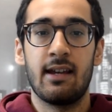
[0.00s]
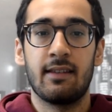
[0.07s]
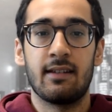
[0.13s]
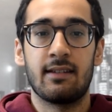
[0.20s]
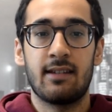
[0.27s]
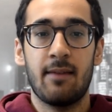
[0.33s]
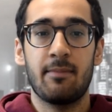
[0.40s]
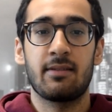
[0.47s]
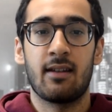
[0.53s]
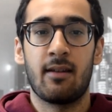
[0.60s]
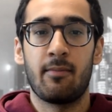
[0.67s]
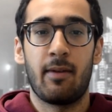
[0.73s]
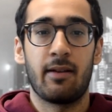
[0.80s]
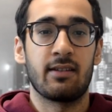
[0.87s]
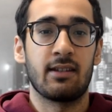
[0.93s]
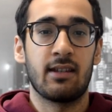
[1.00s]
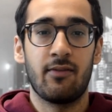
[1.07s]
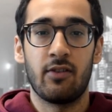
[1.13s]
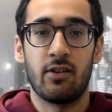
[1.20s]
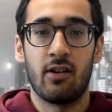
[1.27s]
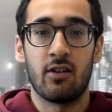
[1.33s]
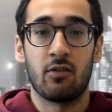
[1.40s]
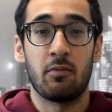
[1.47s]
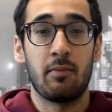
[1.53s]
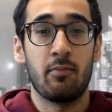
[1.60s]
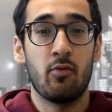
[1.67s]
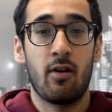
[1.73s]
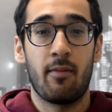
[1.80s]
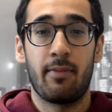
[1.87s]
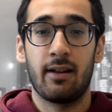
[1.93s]
the tips that I'm about to give you guys will be
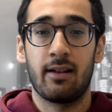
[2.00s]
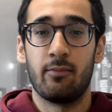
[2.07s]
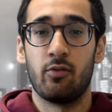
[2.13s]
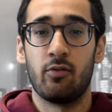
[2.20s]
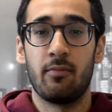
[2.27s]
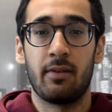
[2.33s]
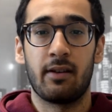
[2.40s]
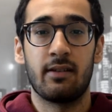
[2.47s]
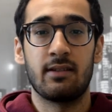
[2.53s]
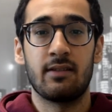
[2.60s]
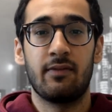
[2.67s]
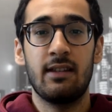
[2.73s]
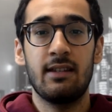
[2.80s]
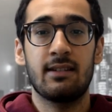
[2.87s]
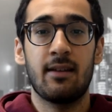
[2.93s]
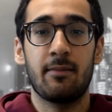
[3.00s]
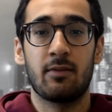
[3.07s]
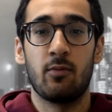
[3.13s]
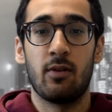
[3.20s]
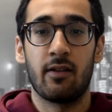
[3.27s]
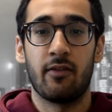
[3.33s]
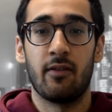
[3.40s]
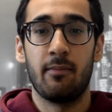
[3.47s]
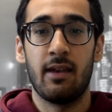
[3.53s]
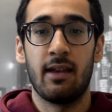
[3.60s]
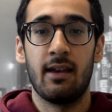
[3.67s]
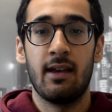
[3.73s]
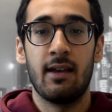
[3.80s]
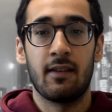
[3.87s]
more applicable, because if these tips work for me,